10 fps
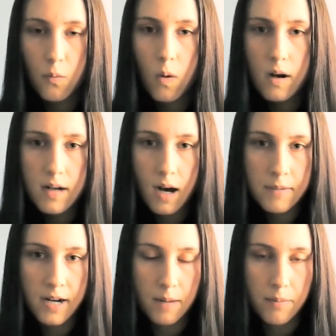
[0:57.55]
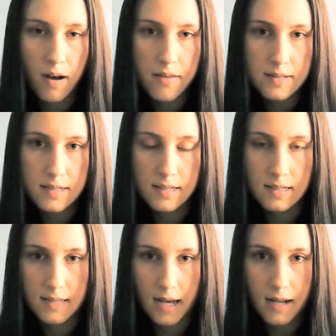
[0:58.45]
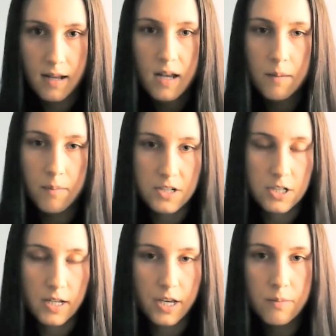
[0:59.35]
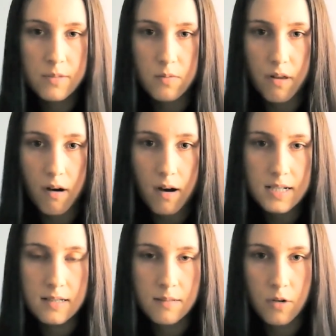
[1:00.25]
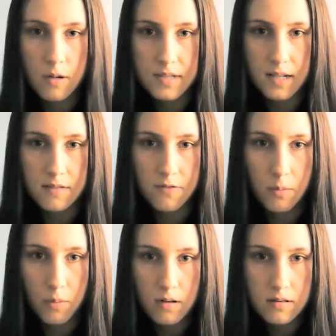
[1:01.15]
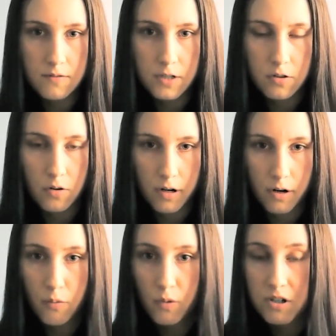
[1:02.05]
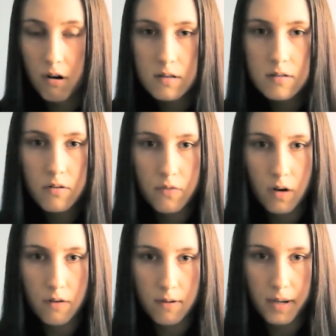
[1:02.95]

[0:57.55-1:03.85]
One common hypothesis is that, much like humans with autism or obsessive compulsive disorder, which also involve